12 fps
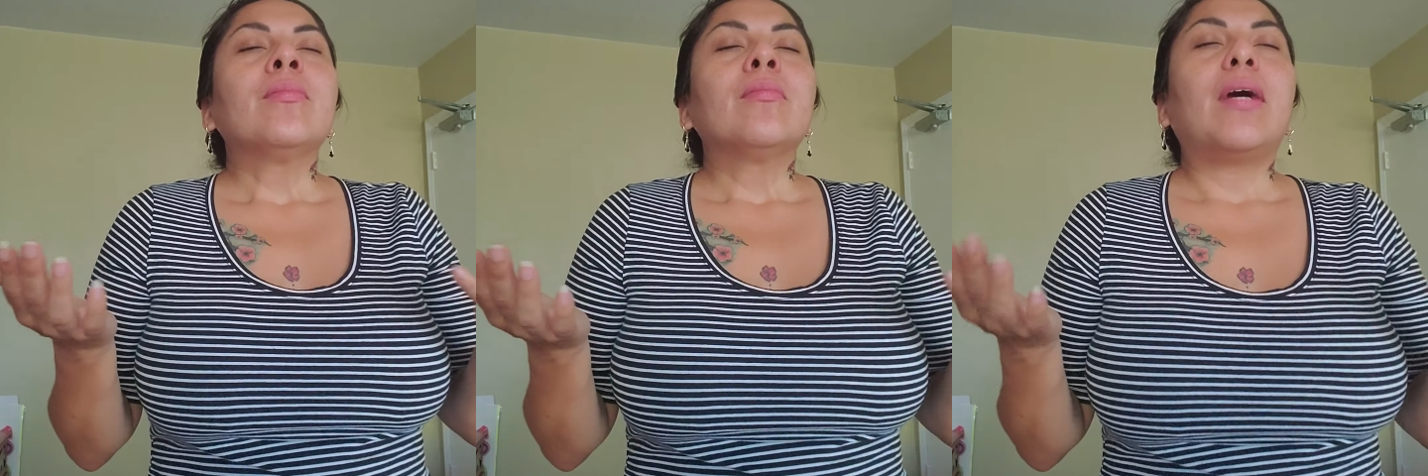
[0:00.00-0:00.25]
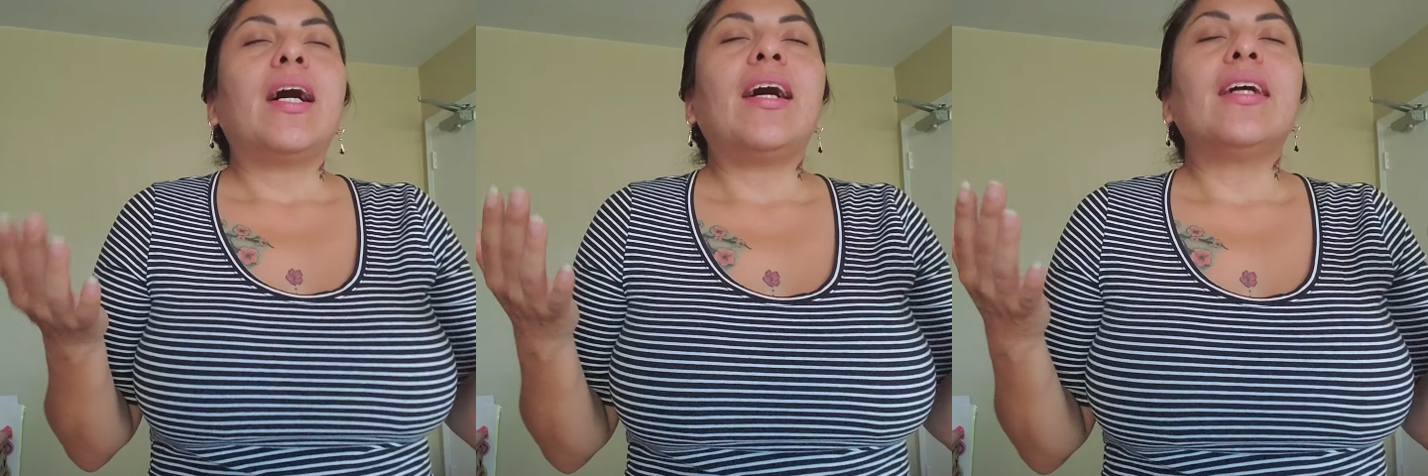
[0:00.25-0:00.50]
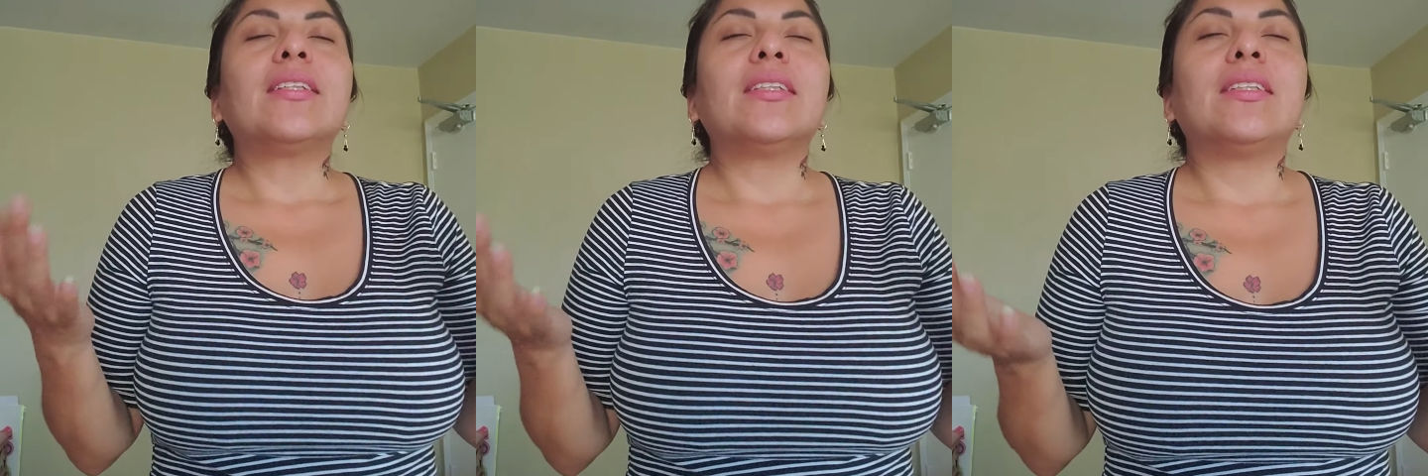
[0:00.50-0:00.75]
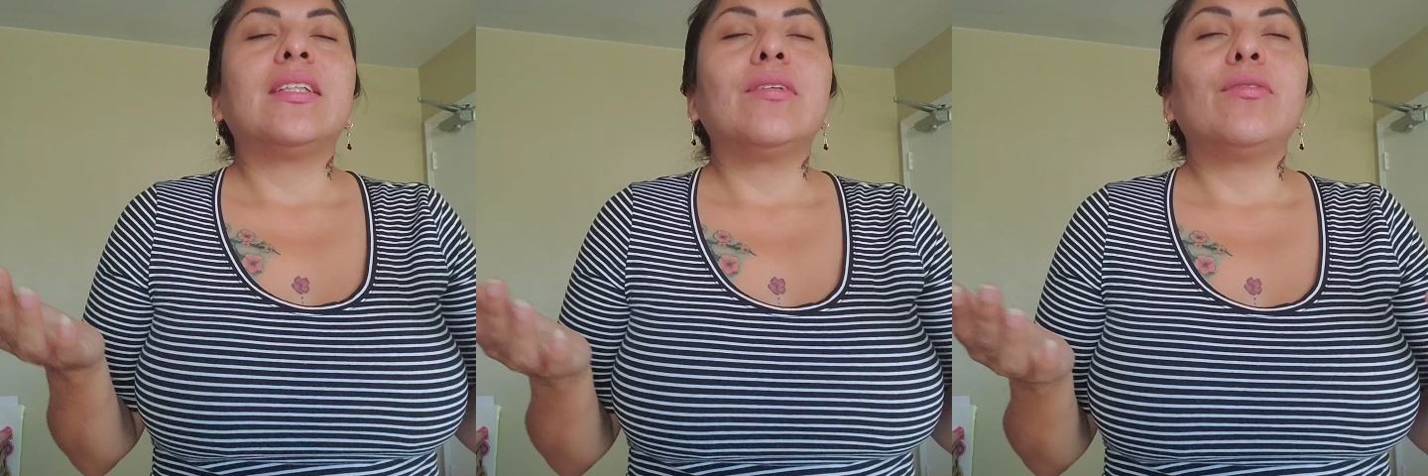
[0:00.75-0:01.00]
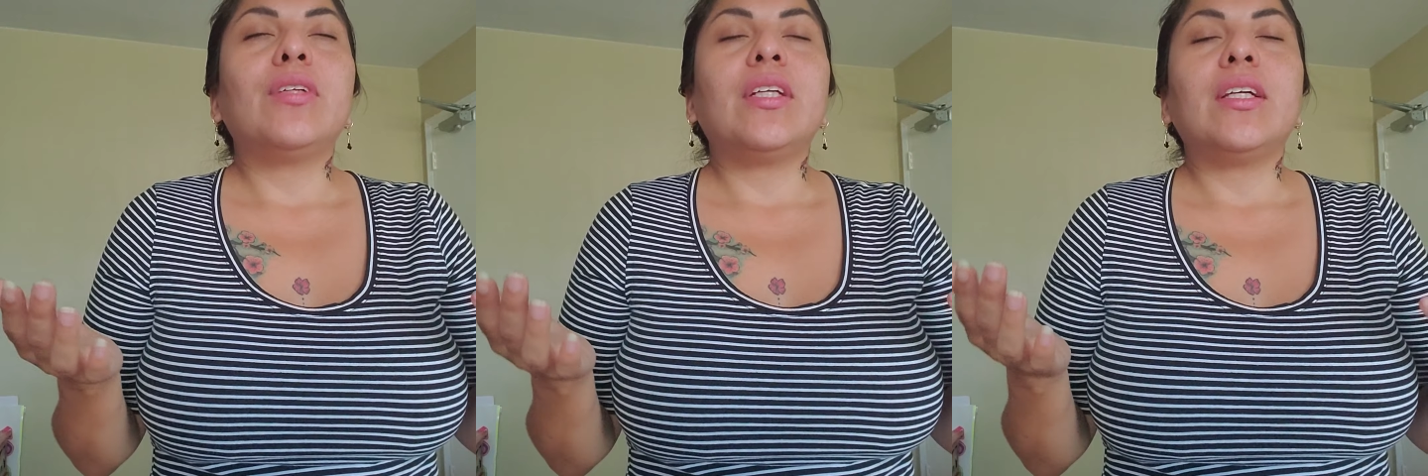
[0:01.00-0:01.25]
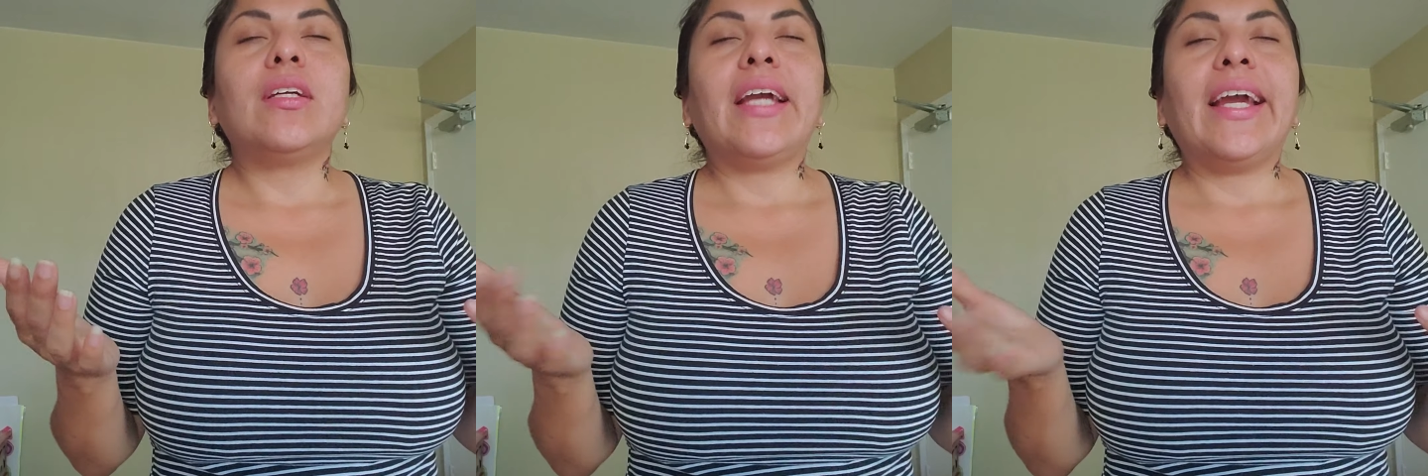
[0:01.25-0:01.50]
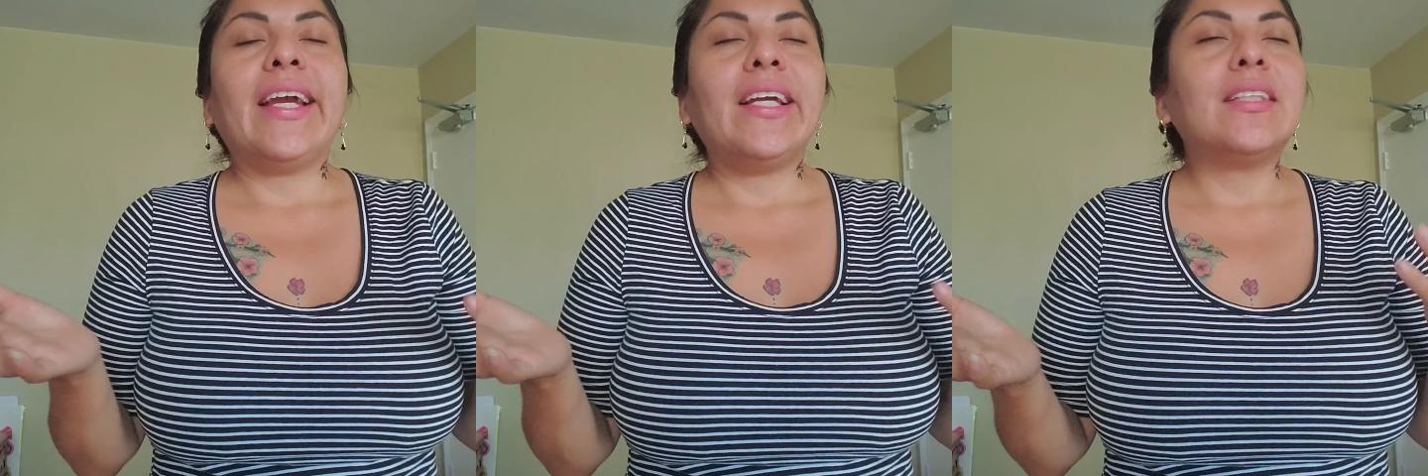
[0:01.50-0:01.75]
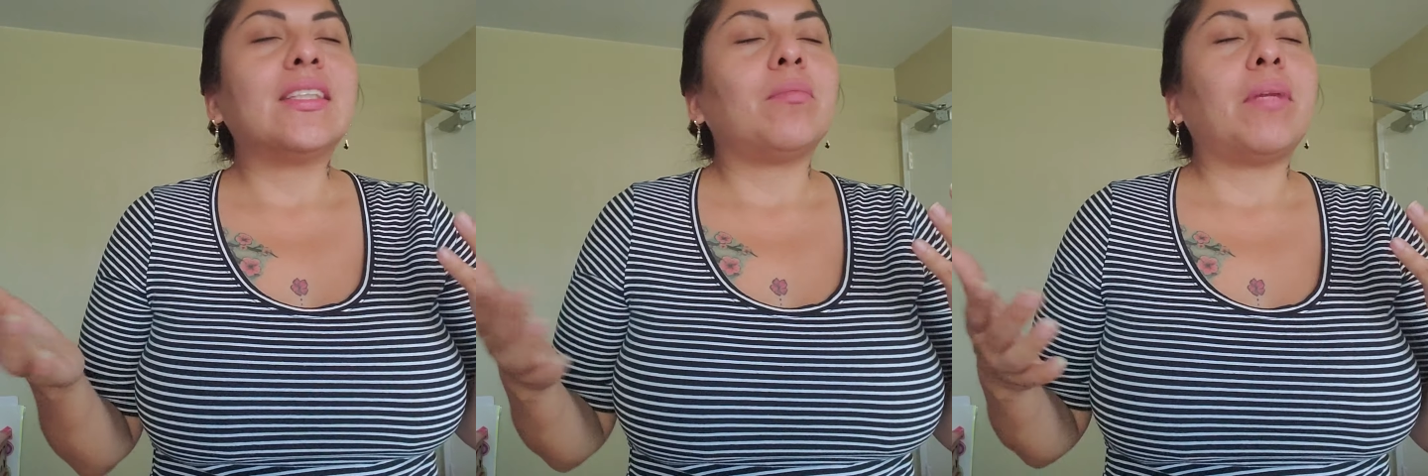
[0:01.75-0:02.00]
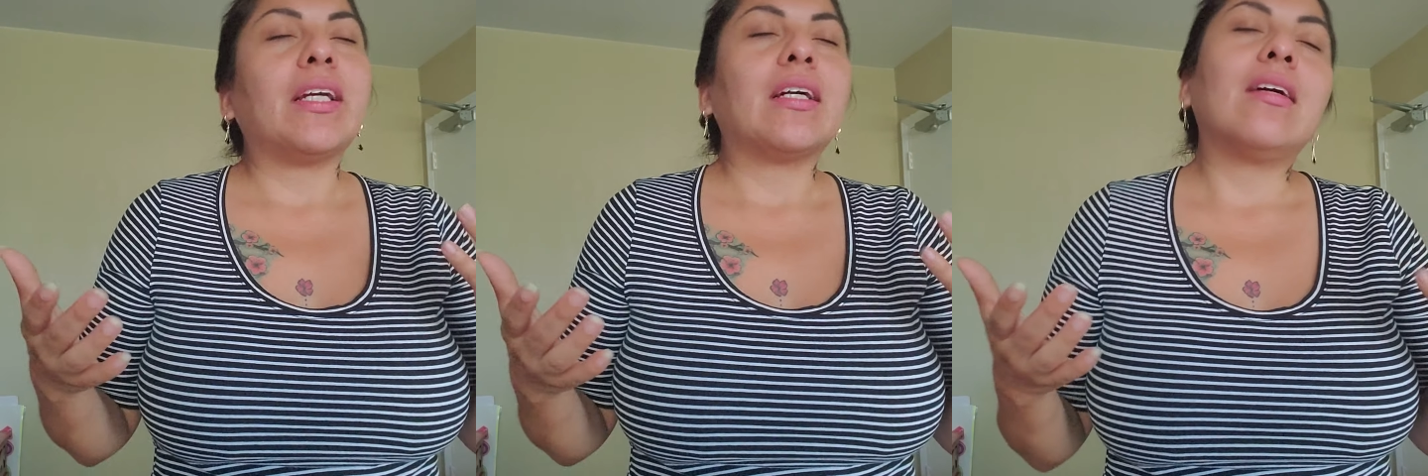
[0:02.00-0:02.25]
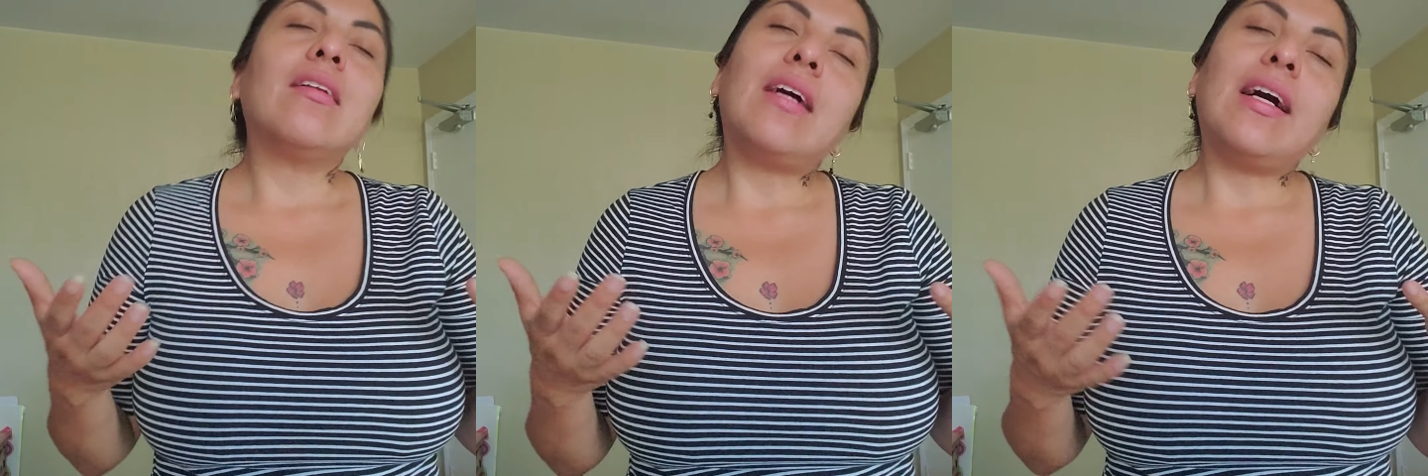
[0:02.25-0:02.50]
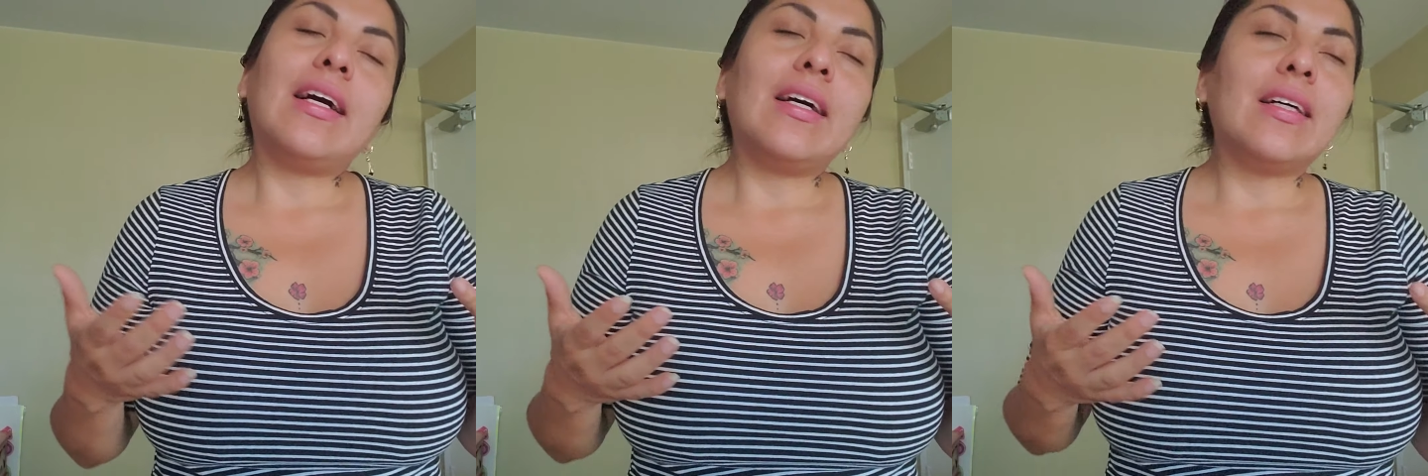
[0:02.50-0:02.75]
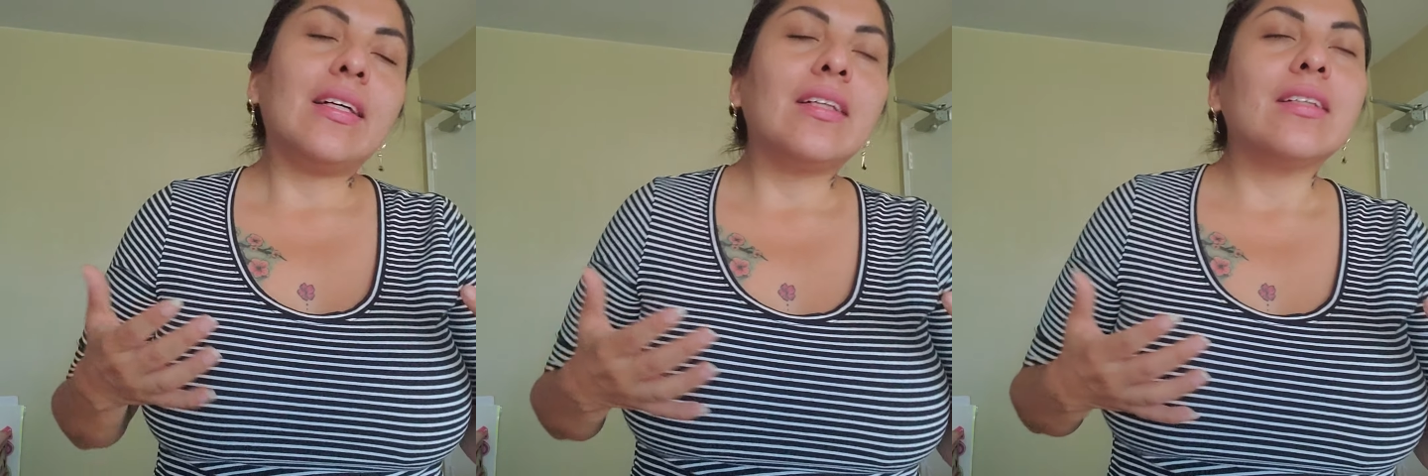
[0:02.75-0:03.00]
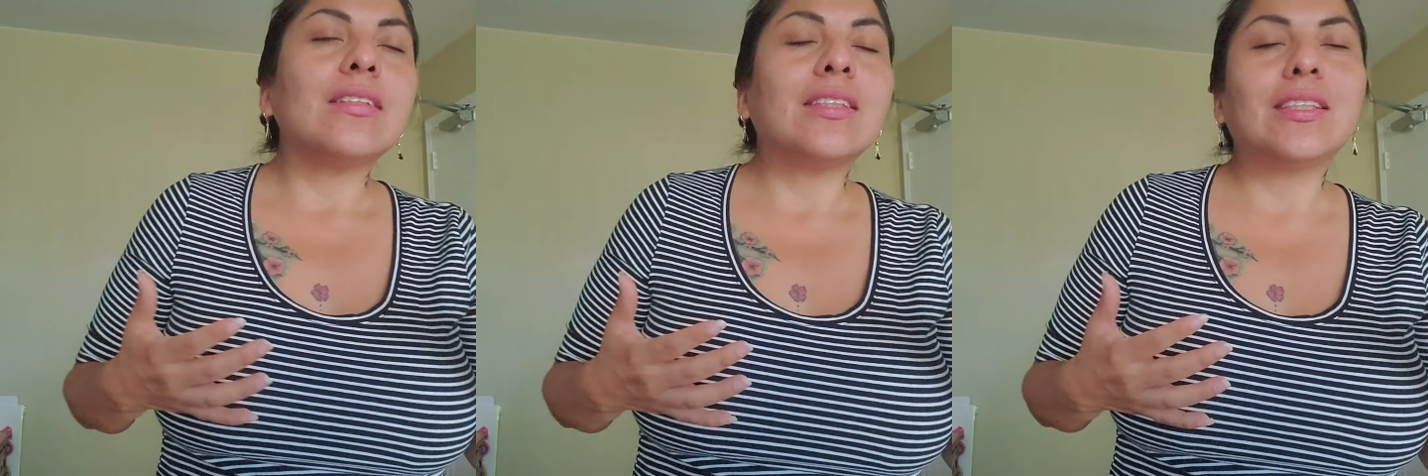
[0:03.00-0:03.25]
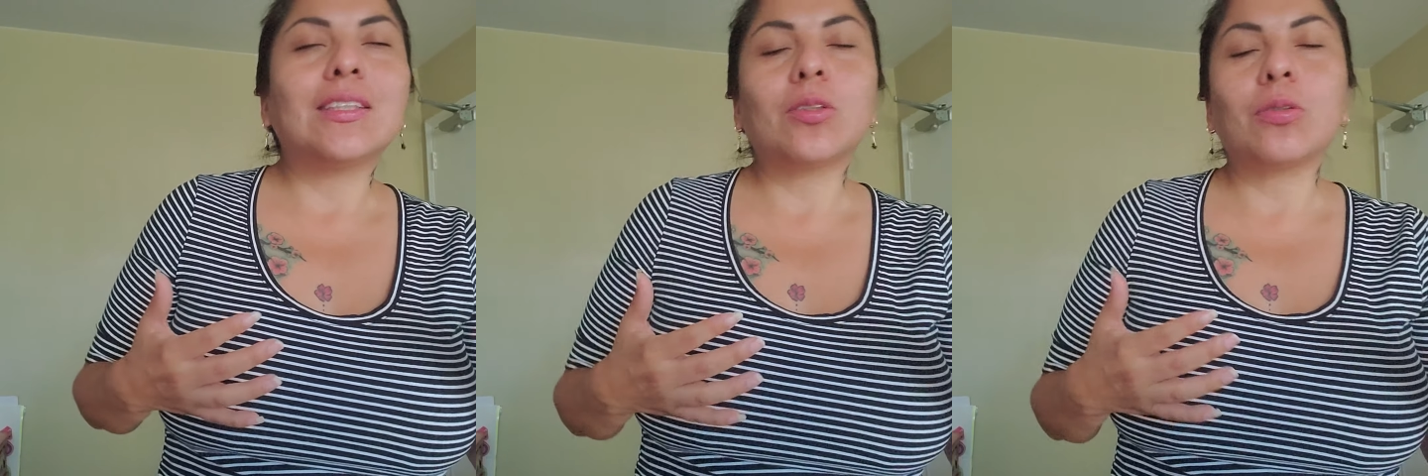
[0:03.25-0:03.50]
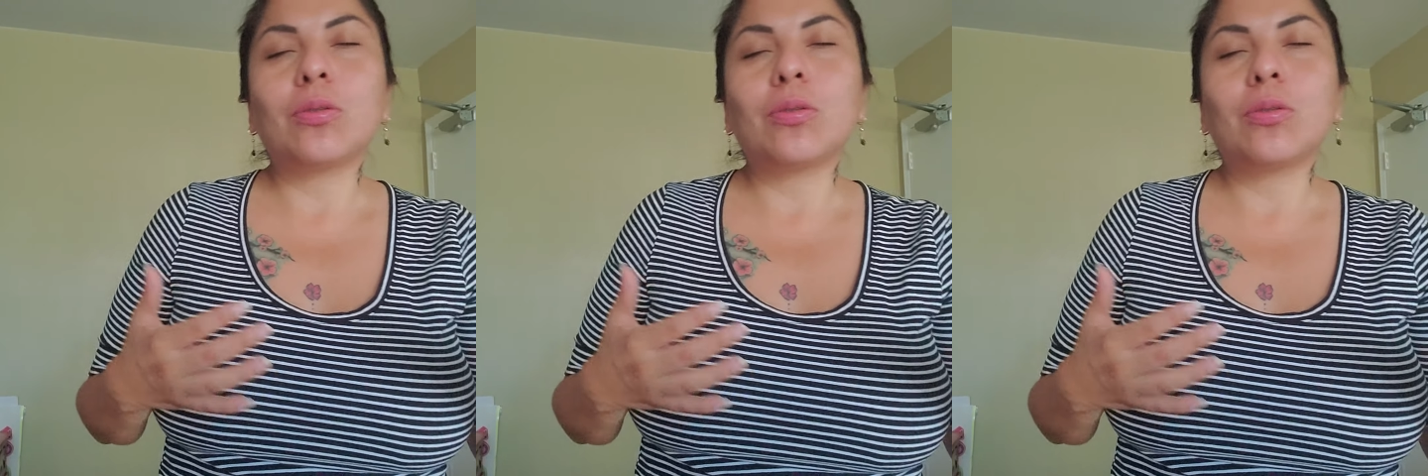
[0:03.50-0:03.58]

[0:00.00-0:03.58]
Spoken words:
positivity, A's in my class.